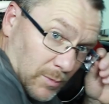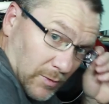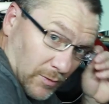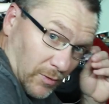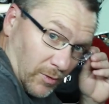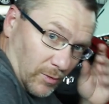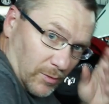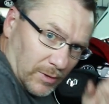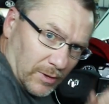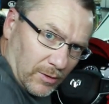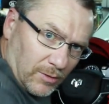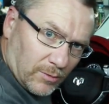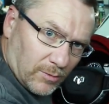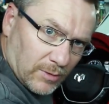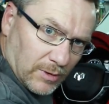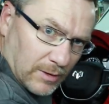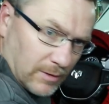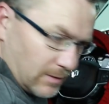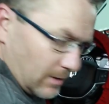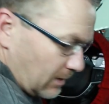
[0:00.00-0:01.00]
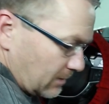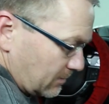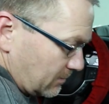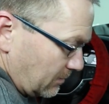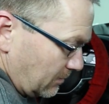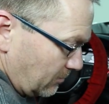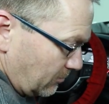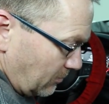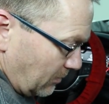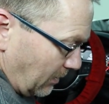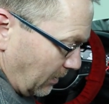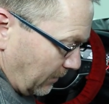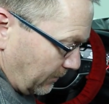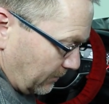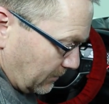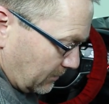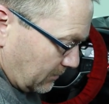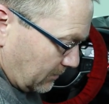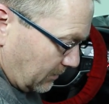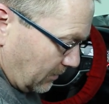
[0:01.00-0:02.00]
Before we can do any testing, we have
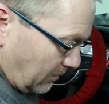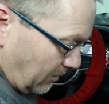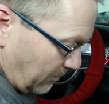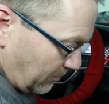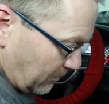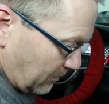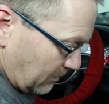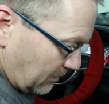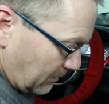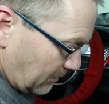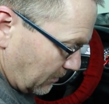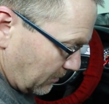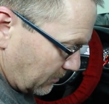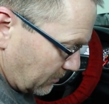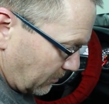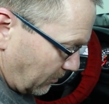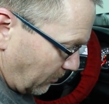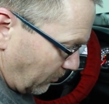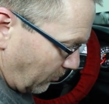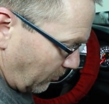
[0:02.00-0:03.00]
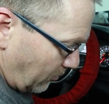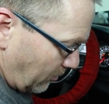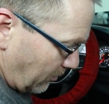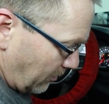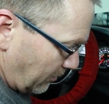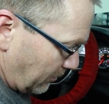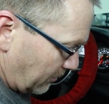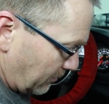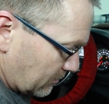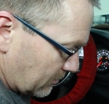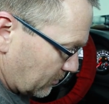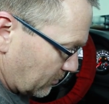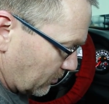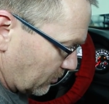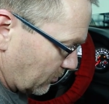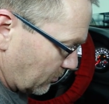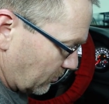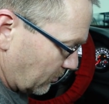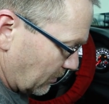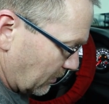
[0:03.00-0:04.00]
to set up the DSR1
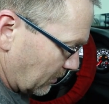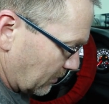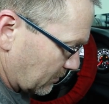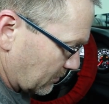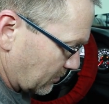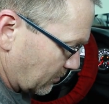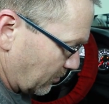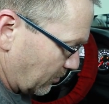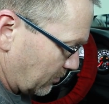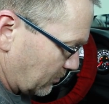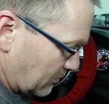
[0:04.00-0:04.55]
to its